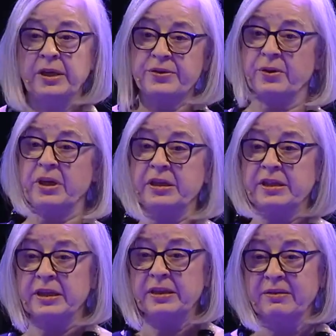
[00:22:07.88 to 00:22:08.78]
So he
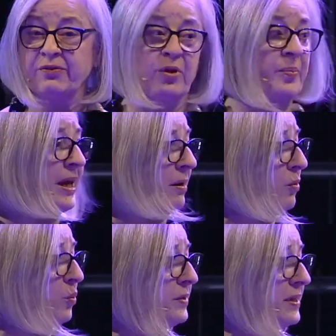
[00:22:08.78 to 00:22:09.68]
did, and from then
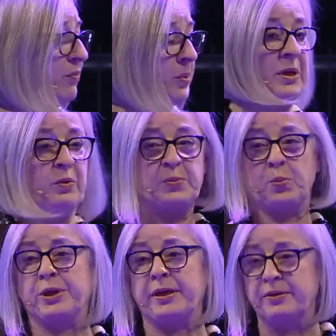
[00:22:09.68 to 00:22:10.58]
onwards, everybody was
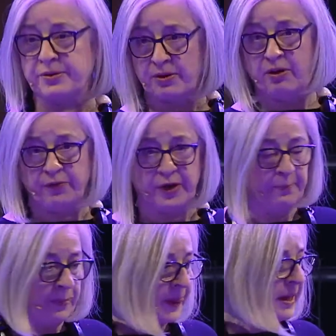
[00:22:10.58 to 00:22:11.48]
booking the sofa.
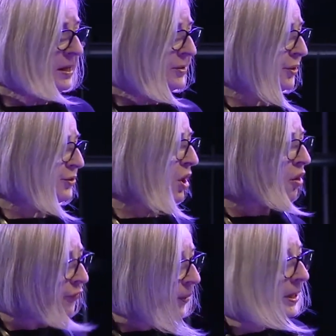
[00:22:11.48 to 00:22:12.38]
So
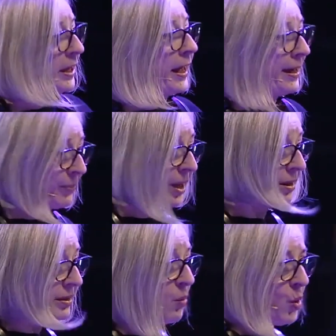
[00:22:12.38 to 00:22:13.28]
sofa became
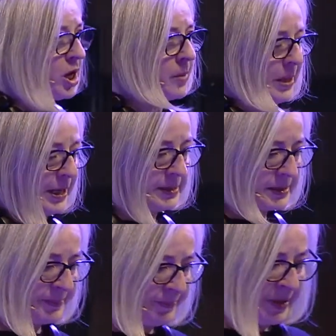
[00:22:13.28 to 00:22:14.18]
the
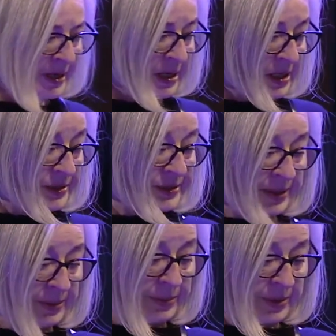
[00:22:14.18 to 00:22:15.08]
workplace.
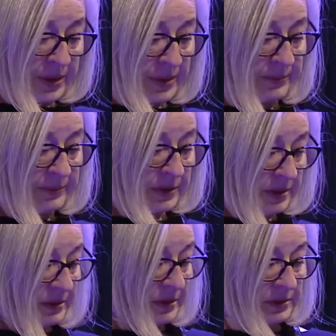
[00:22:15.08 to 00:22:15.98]
So
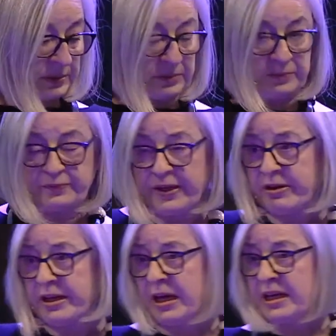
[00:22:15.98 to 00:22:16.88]

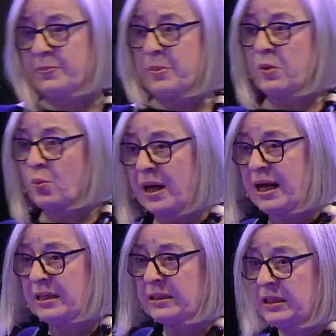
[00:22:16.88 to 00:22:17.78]
very nice.
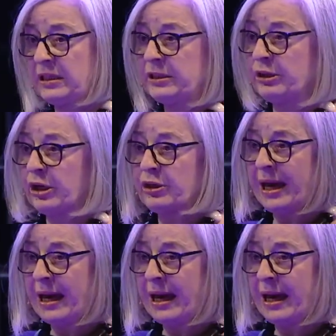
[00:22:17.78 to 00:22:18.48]
Meanwhile, you know, the